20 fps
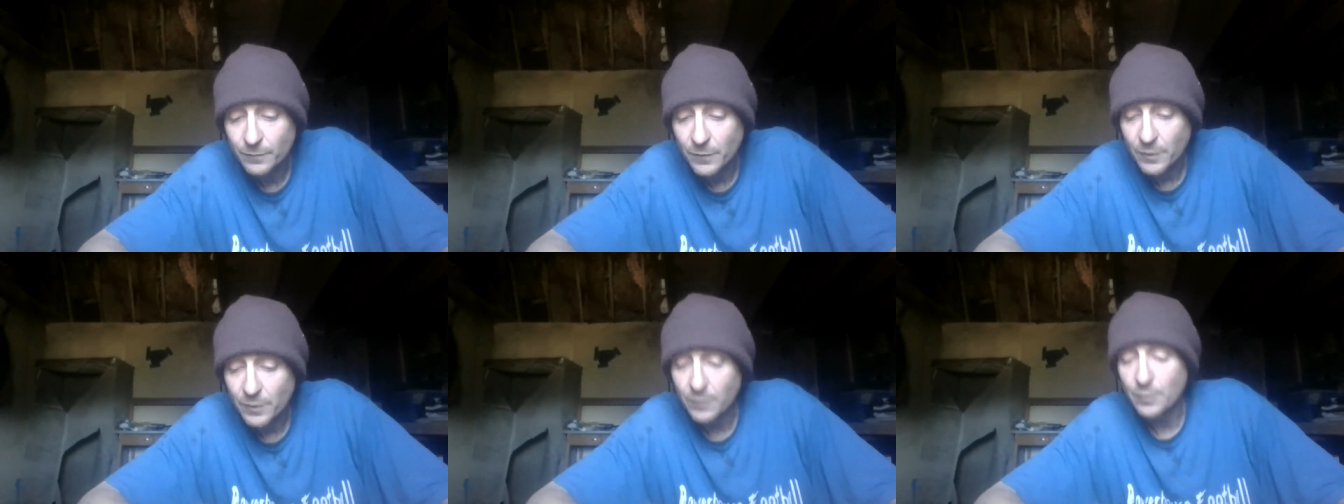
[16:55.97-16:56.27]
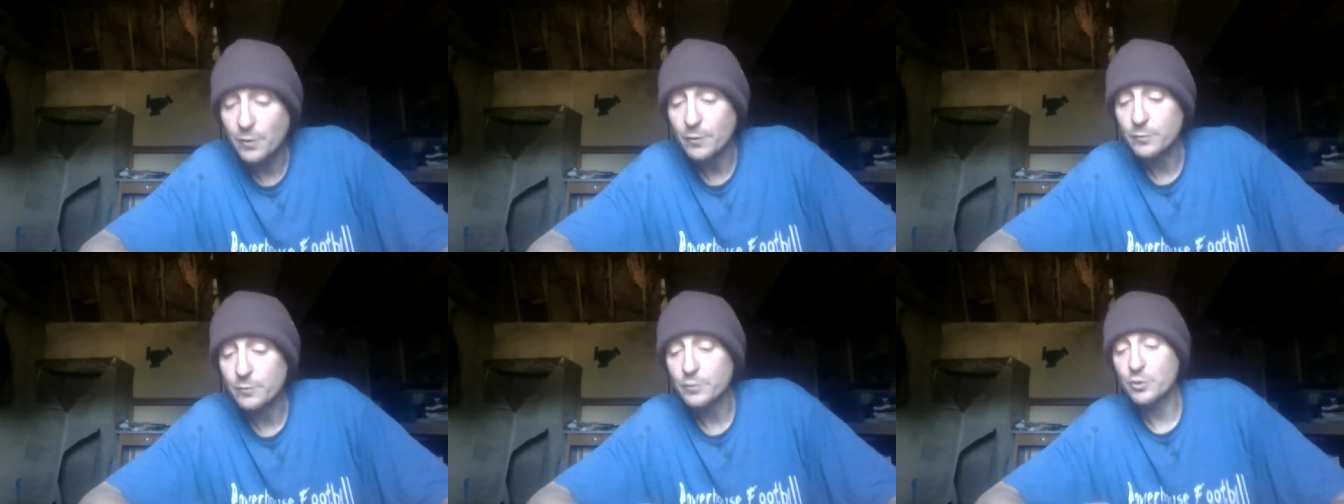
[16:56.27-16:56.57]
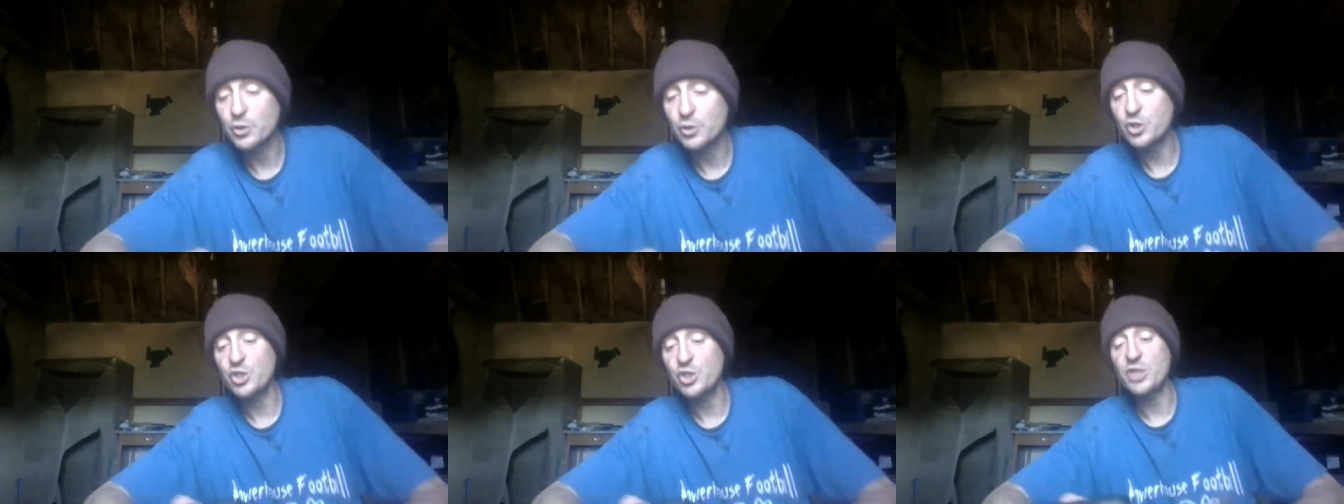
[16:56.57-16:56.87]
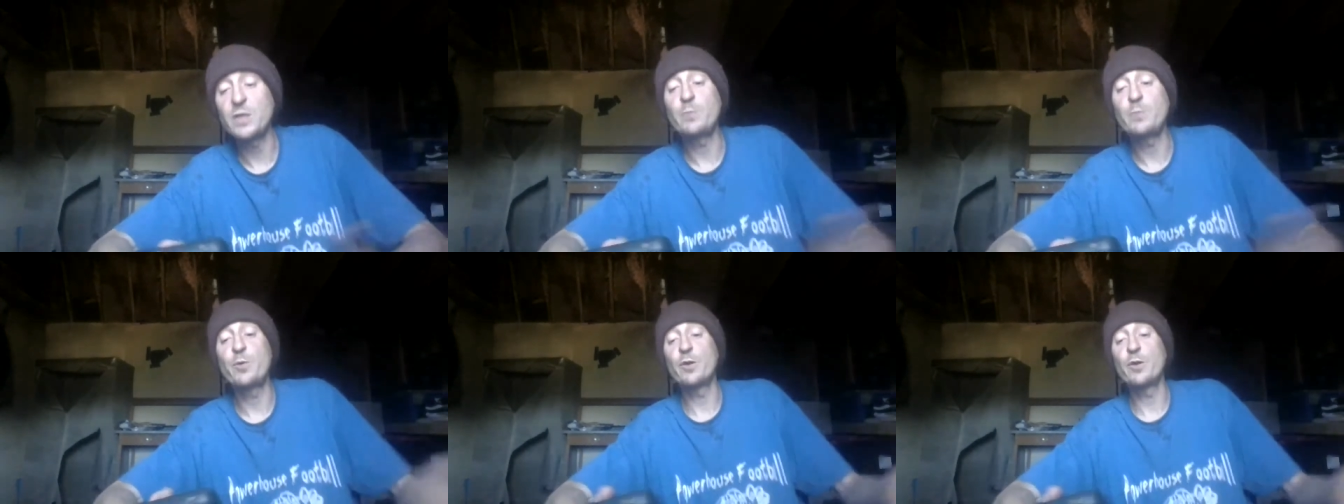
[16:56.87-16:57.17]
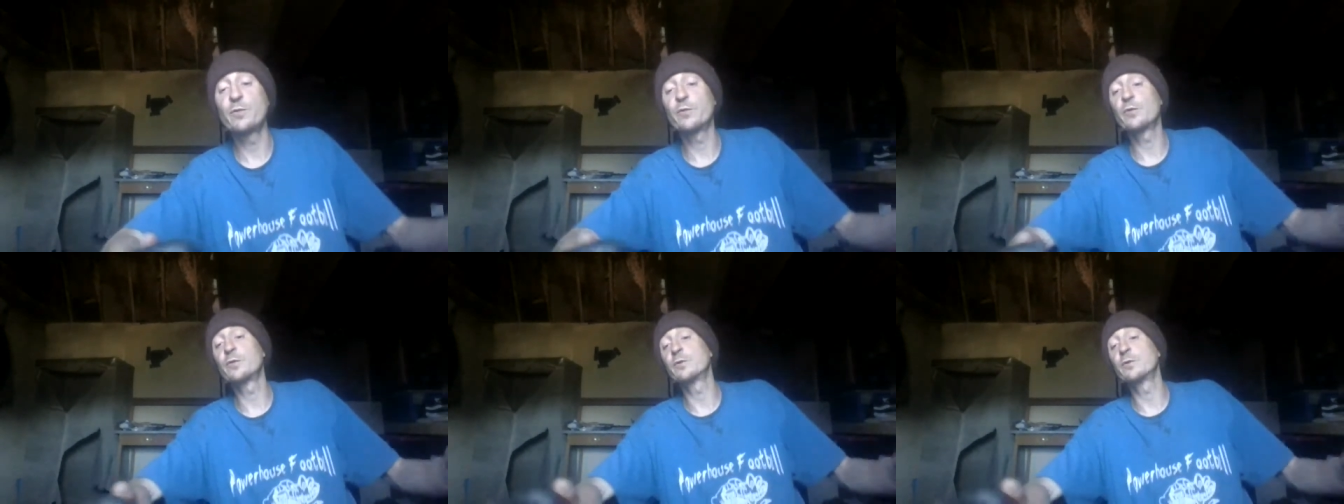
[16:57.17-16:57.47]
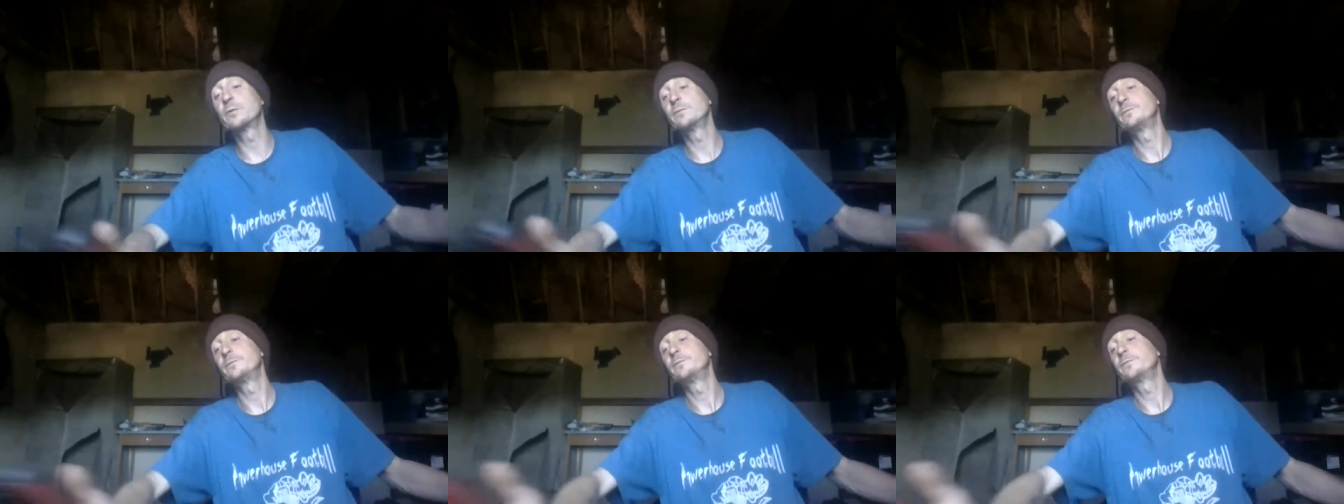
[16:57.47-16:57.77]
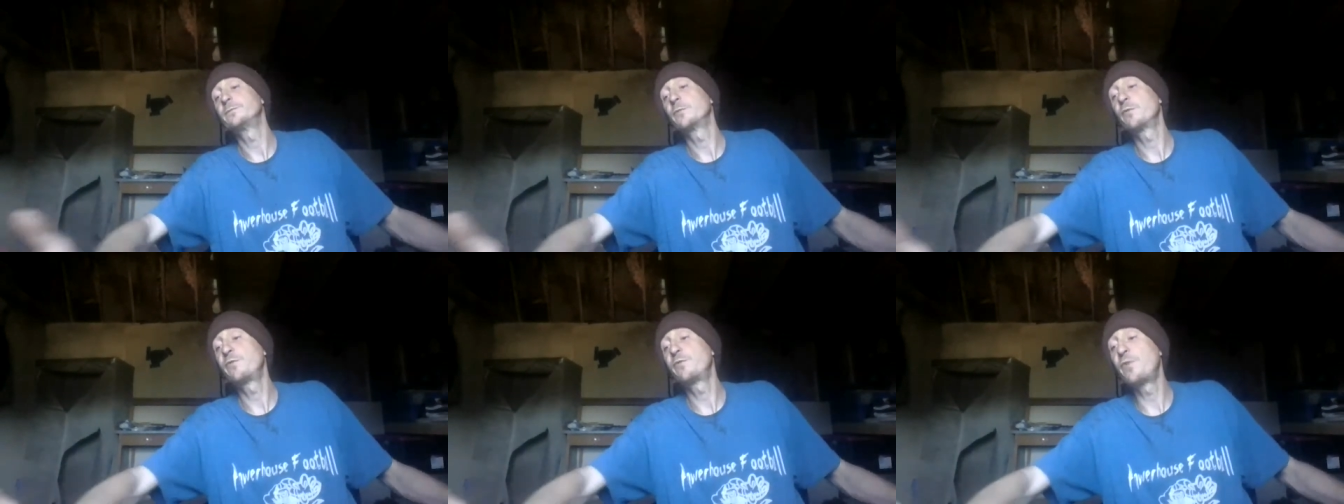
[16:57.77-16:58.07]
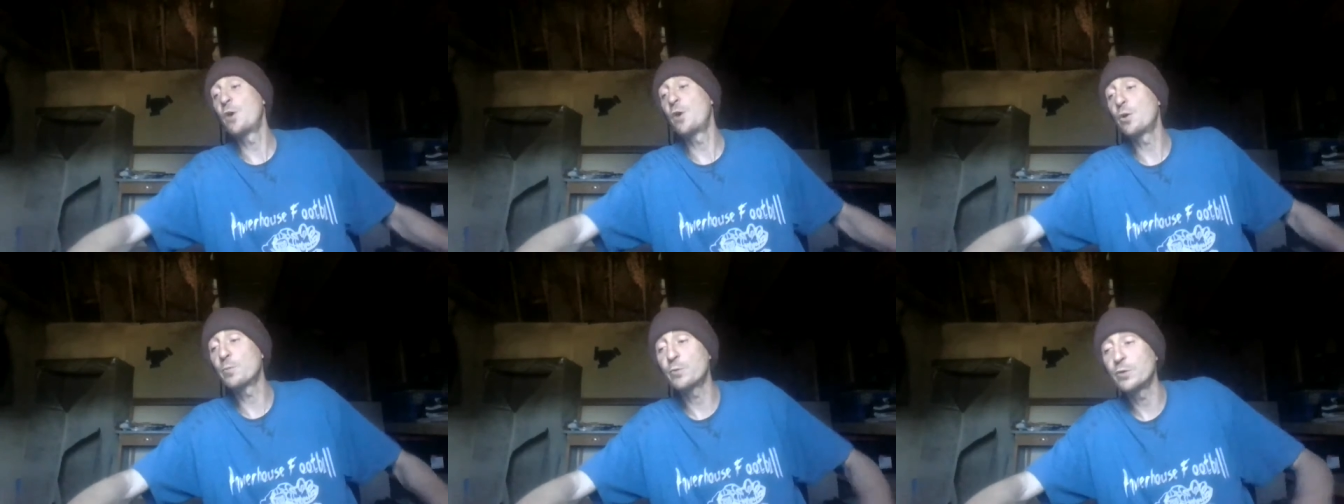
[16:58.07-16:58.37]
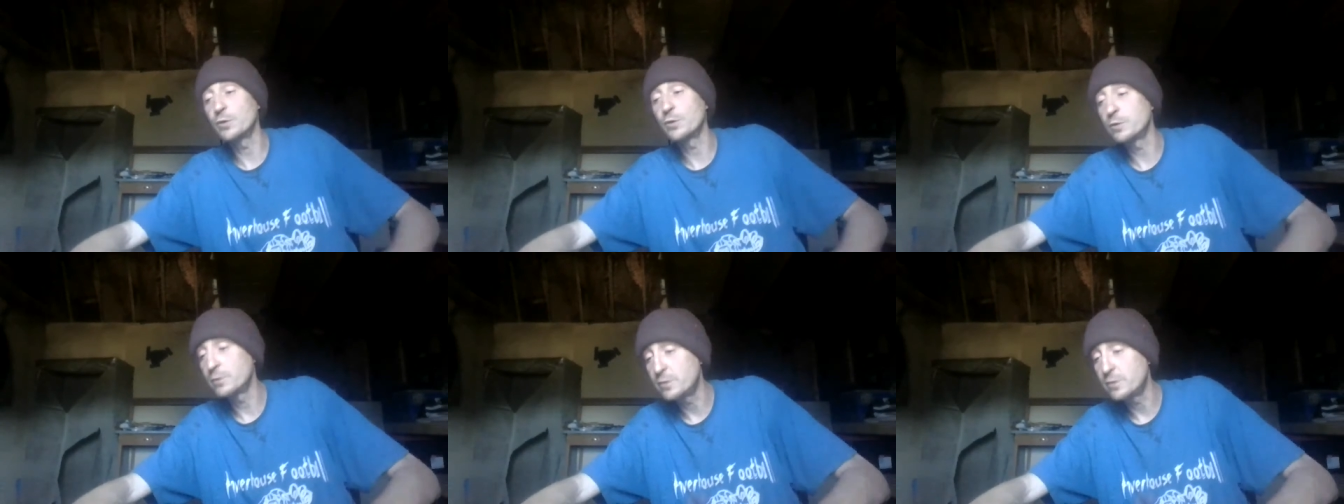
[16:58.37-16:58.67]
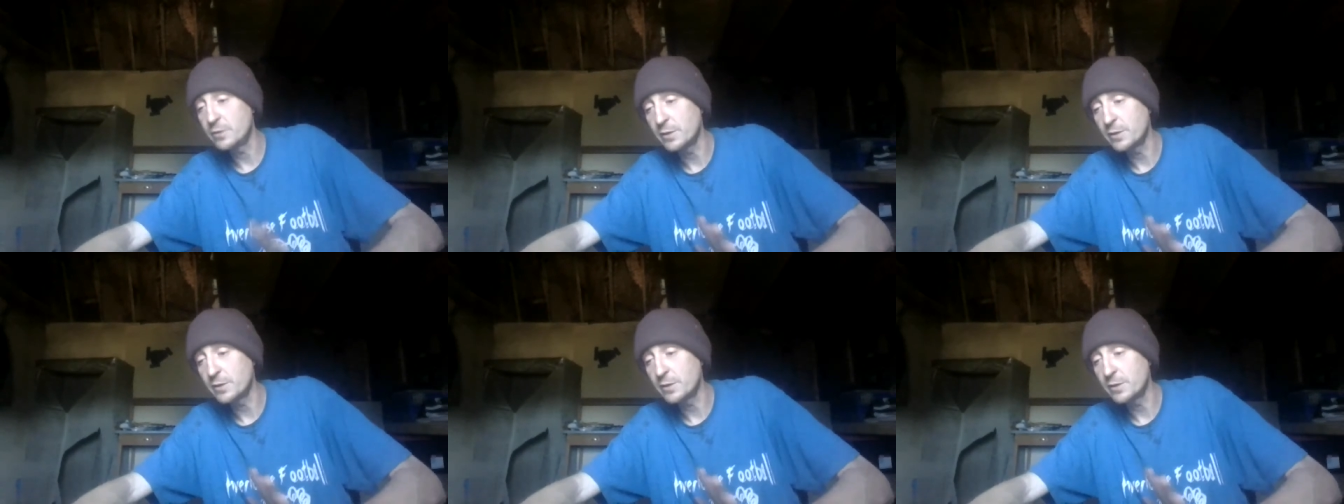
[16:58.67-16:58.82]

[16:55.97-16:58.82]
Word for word: you know, sheep over farm goods